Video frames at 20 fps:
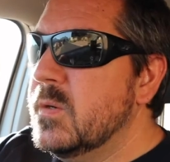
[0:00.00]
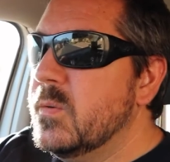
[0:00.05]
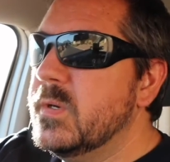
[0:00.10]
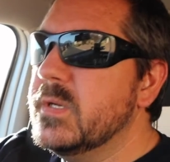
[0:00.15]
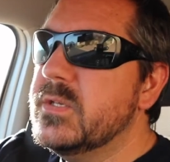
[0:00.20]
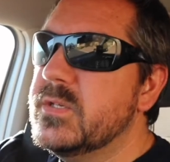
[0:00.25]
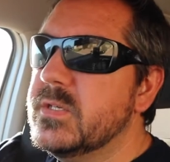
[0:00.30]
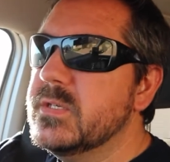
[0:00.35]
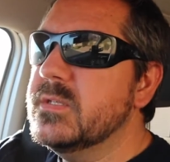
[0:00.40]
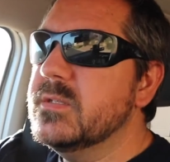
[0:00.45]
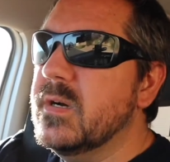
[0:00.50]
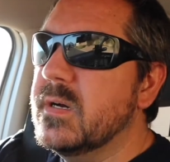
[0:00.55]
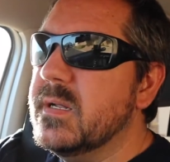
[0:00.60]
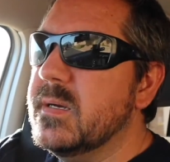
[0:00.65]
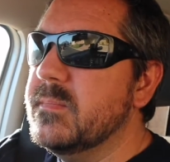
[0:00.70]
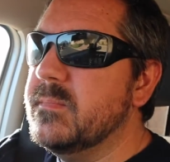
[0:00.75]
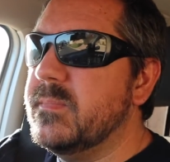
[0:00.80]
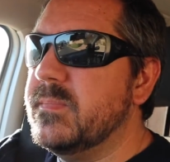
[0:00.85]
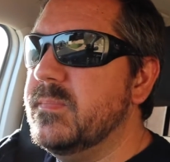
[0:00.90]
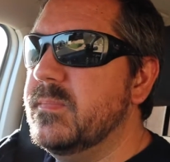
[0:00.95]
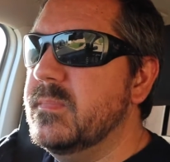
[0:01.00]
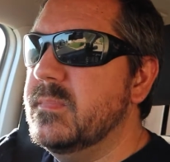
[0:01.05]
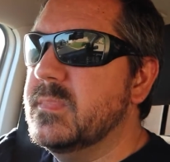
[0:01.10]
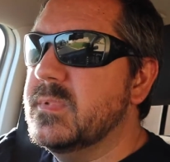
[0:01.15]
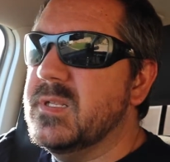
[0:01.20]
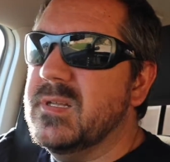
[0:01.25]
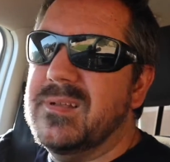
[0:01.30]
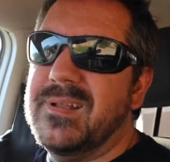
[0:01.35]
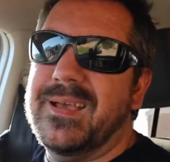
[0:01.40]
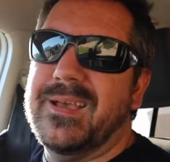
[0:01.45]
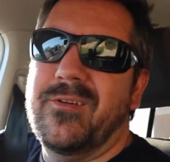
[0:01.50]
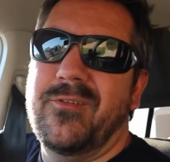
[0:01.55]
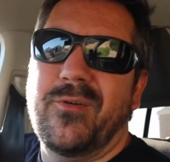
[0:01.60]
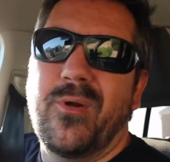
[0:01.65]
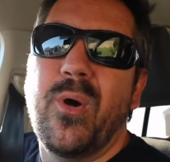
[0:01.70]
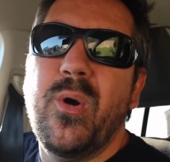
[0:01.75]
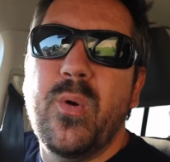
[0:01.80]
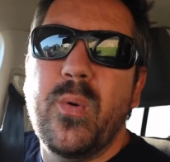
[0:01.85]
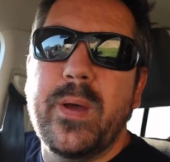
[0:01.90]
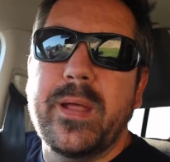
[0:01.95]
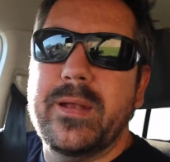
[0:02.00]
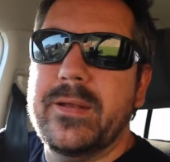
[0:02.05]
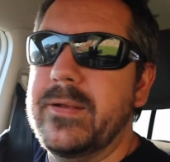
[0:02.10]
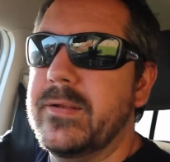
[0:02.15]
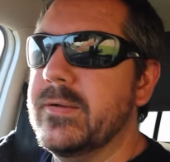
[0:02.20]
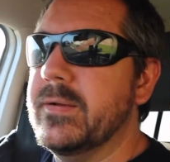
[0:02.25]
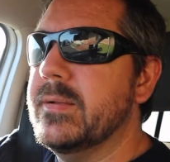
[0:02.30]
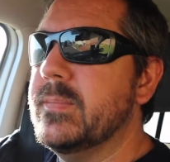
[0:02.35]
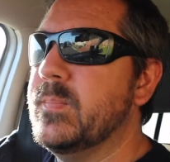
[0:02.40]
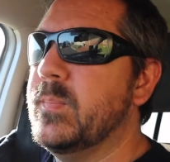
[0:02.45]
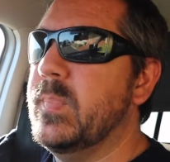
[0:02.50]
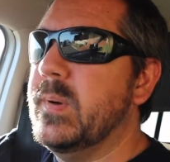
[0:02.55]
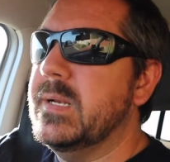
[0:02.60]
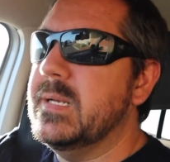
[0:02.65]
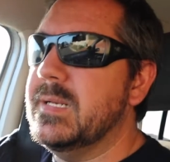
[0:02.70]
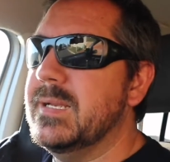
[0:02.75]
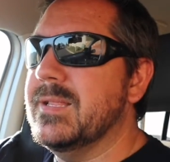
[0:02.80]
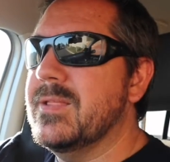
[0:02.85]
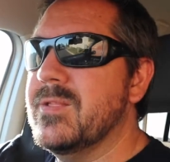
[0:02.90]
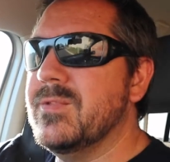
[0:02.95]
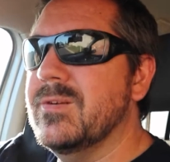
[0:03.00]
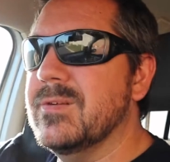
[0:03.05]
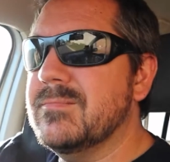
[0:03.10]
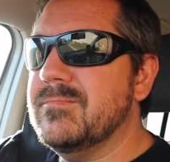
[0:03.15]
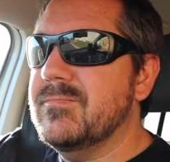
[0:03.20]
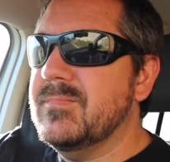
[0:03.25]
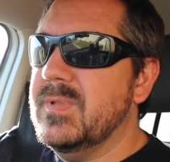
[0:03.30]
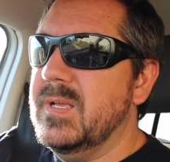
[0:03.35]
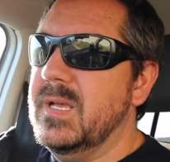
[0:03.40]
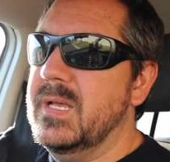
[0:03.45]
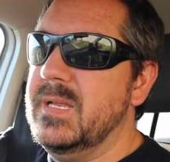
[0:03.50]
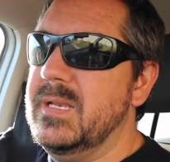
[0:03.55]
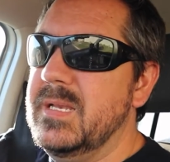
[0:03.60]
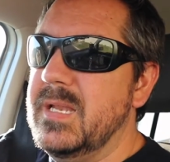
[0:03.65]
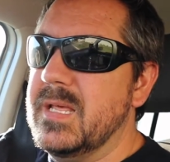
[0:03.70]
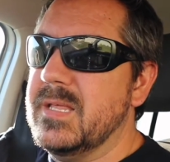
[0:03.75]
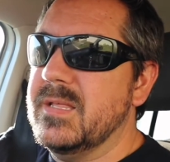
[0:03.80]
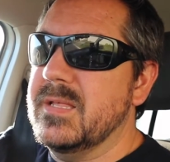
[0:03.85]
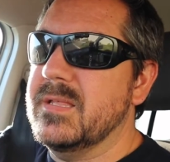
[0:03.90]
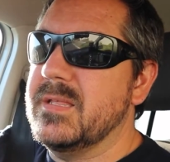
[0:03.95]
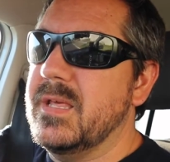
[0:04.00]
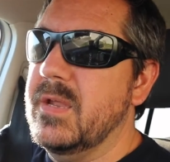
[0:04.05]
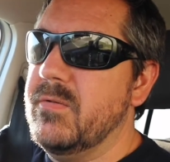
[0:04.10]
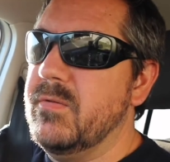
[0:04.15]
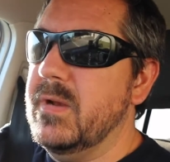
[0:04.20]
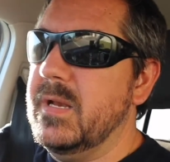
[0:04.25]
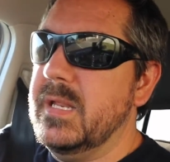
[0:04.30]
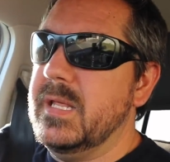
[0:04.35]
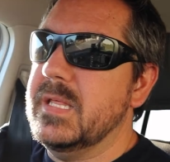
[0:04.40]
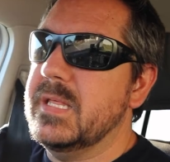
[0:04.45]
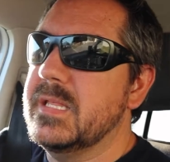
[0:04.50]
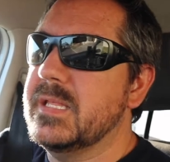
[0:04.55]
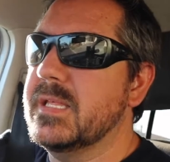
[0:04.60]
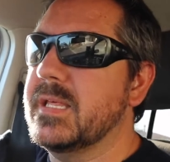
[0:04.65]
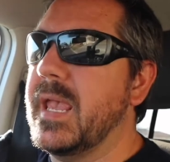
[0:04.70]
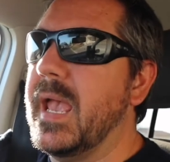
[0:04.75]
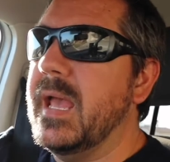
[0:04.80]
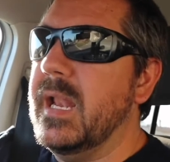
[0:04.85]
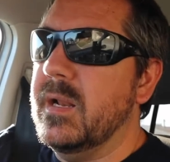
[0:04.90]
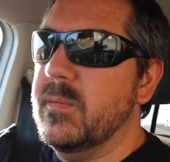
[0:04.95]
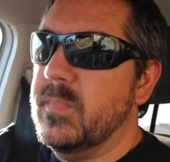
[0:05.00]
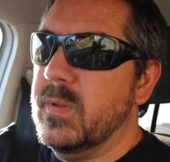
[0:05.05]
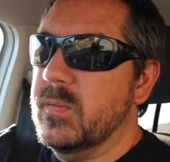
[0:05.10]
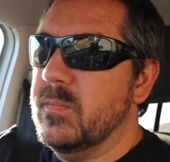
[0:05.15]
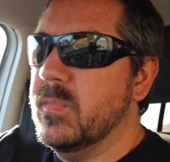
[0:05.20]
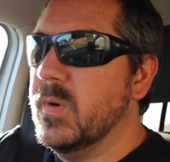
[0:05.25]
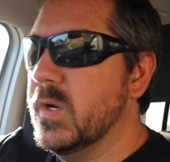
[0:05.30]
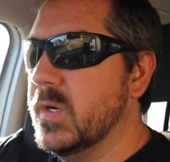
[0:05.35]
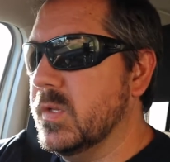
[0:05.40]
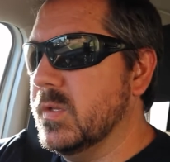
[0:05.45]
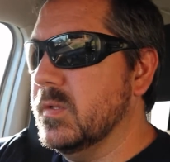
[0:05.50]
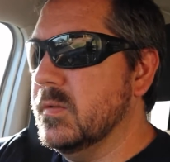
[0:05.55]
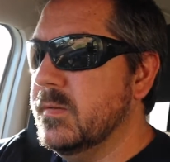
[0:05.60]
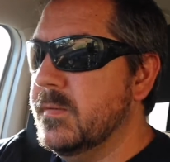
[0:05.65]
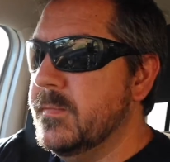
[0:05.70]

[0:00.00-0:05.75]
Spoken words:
which is not like a wrong way to do it, but it's not a necessarily scalable model.